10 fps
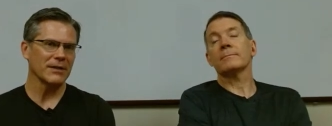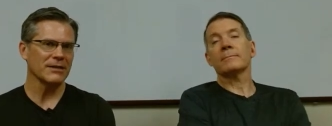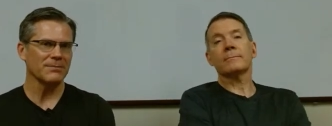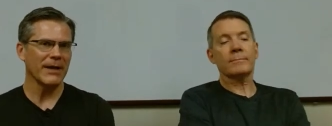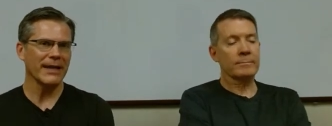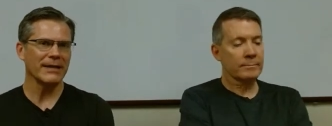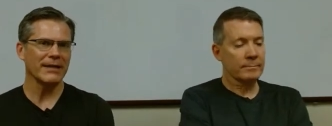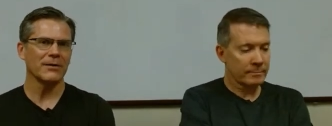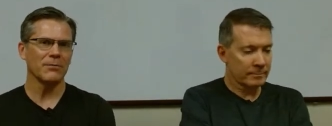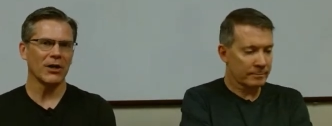
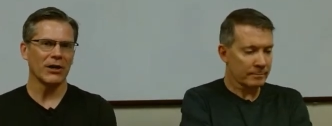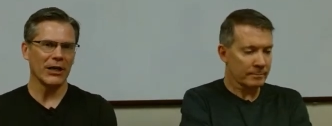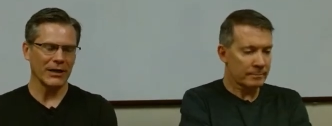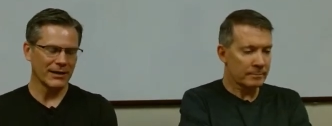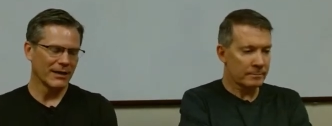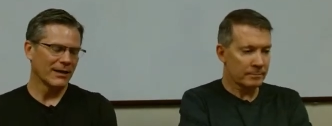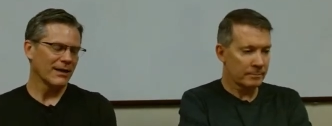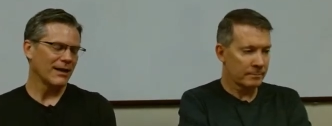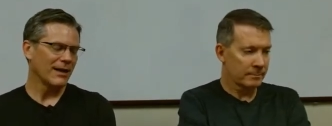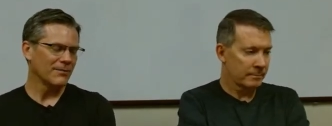Speaker 1: expanding upon
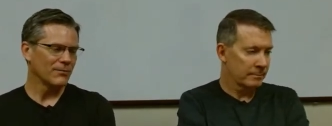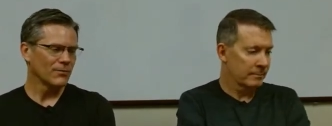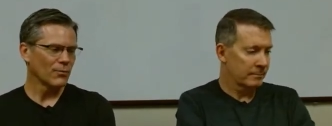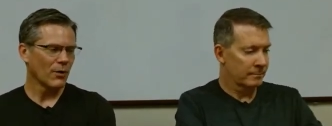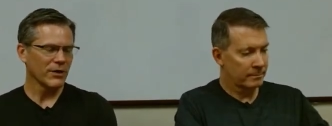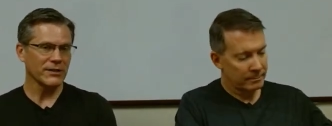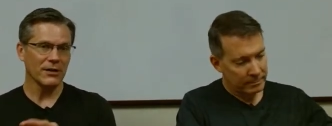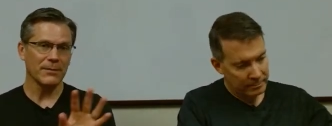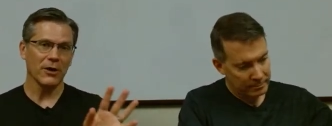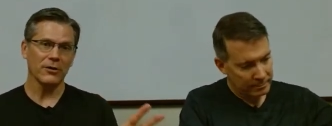um, what we
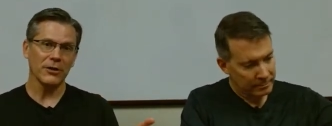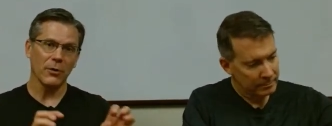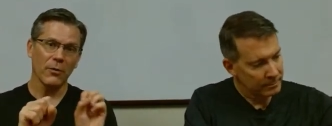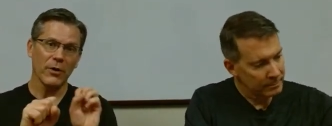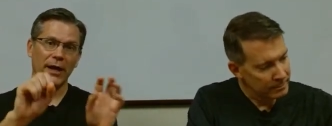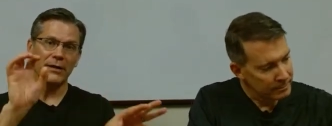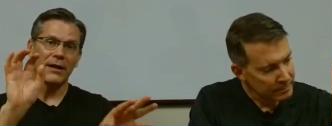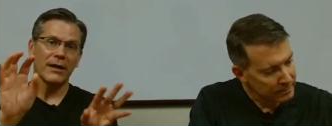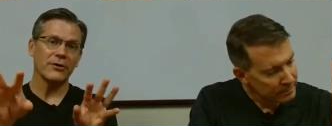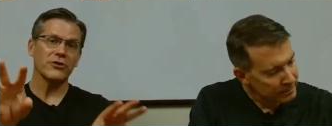talked about earlier where we had
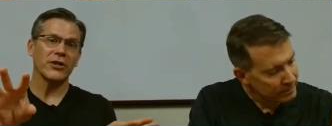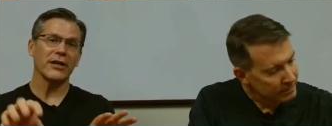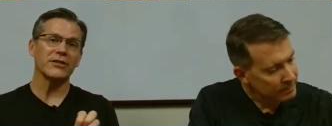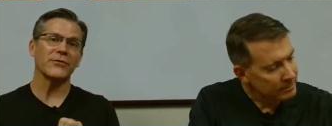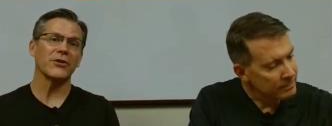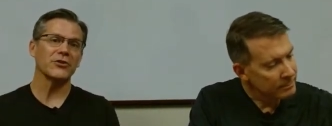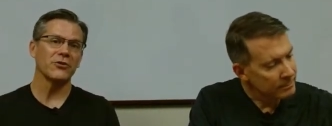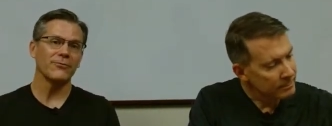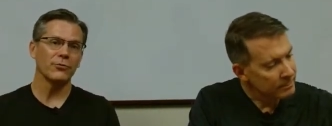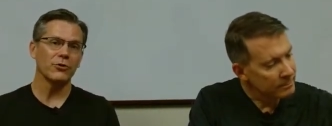heterogeneity as a function
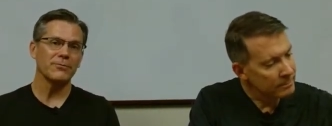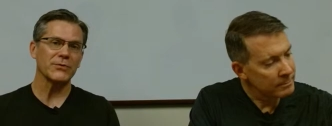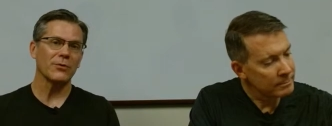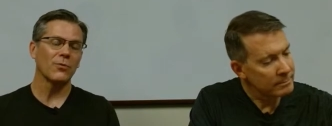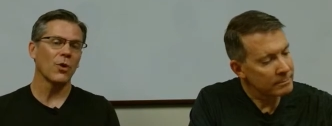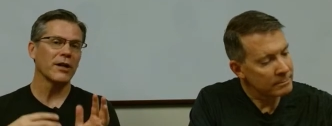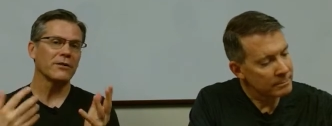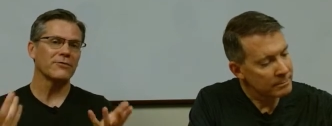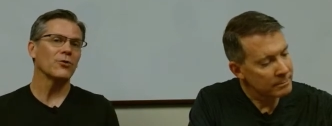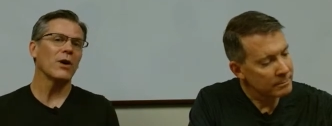of groups. Well, what
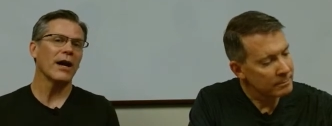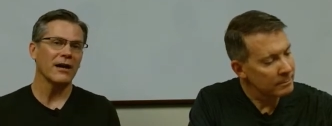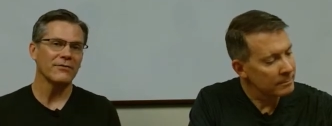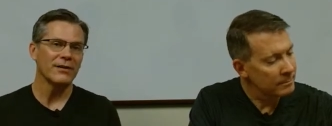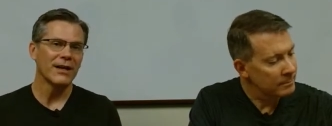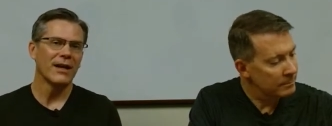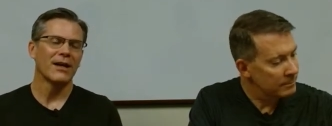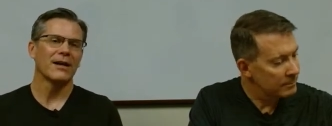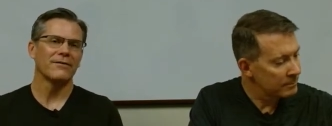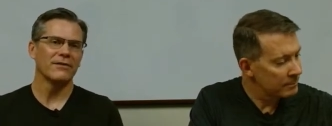if you have
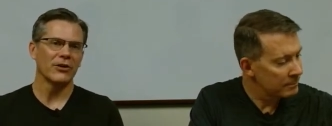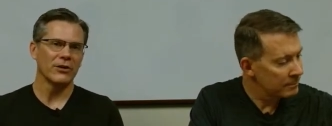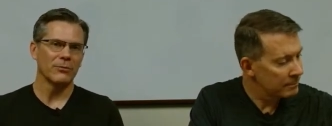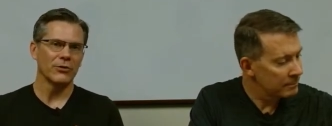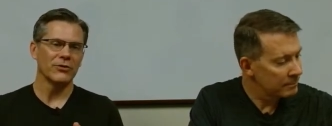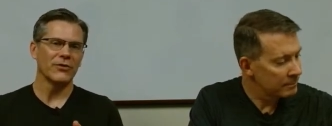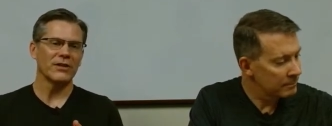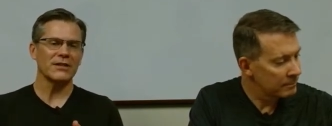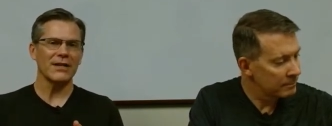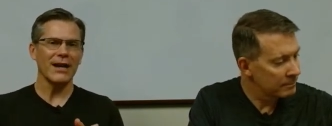a variable that
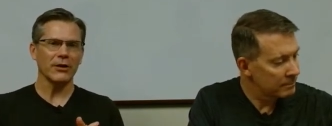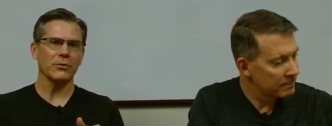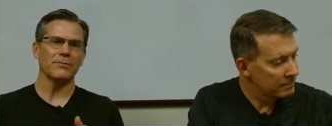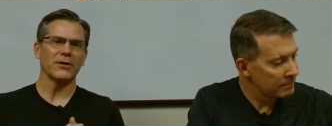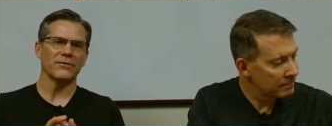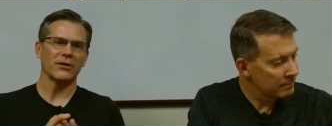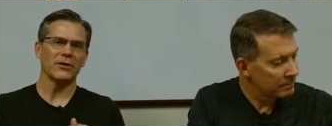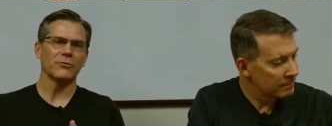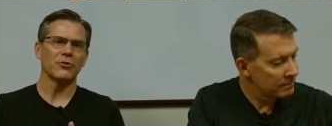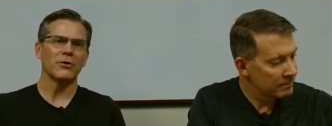is not a grouping
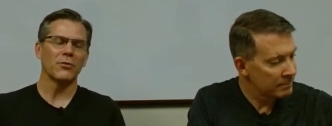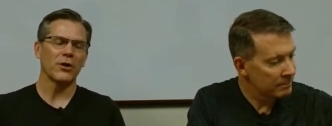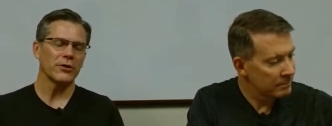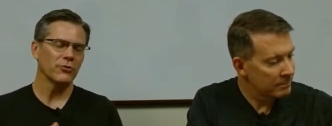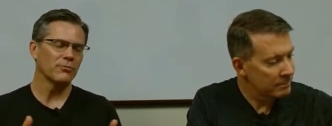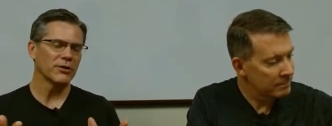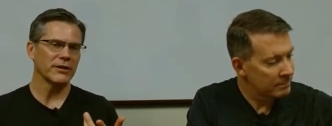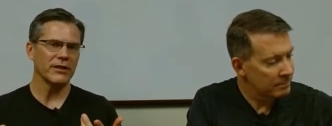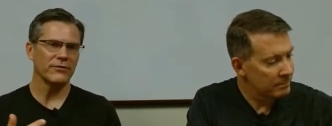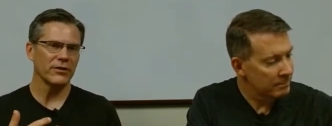variable, but where you believe